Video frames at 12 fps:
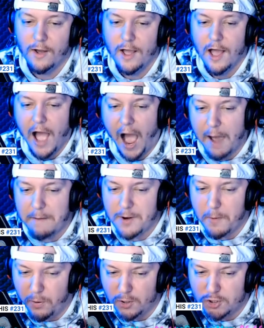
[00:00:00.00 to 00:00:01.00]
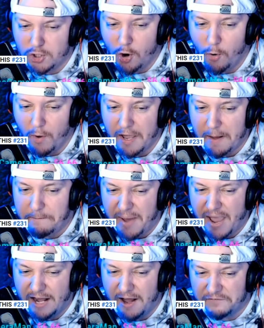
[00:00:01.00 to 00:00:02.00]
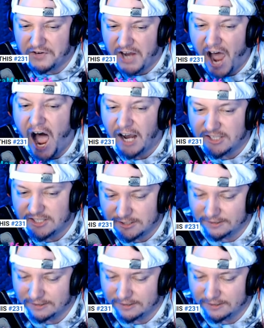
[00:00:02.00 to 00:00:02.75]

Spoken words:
I'm going to put you in a pit of cocks.